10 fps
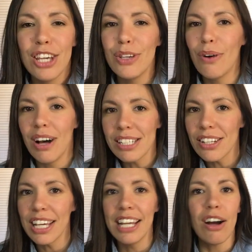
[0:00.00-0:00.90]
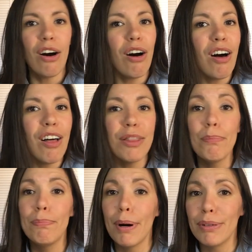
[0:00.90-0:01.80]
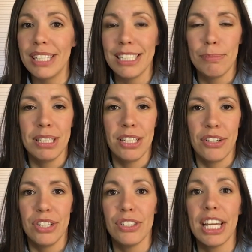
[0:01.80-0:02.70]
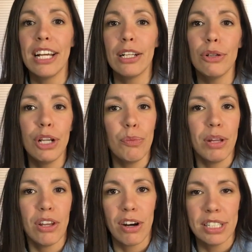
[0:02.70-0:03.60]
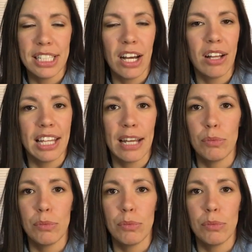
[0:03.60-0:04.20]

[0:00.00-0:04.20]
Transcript: You also get all the bonus materials included with RC Online,